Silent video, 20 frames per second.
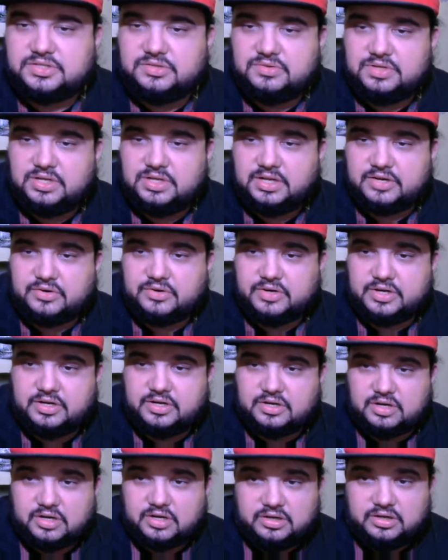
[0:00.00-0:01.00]
"Do you need a credit
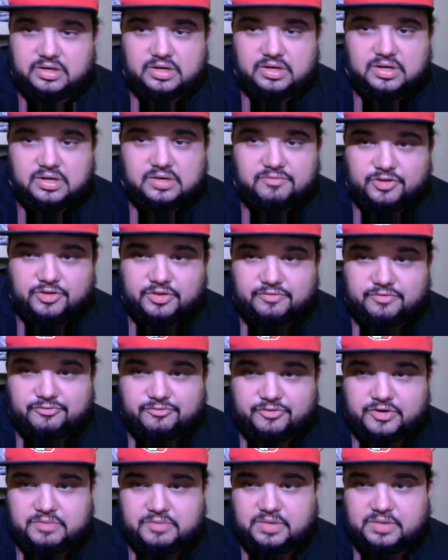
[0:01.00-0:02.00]
card for the
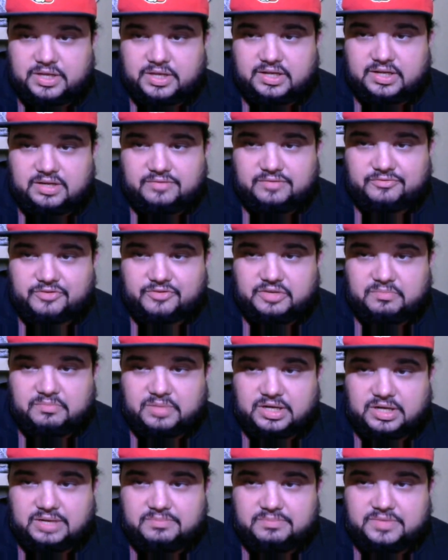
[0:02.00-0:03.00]
free plan on Freedom
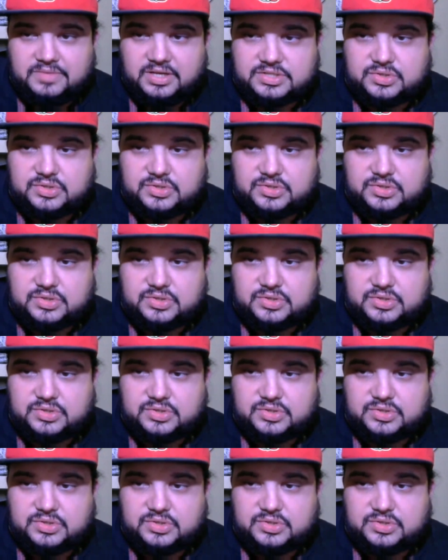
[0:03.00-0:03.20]
Pop?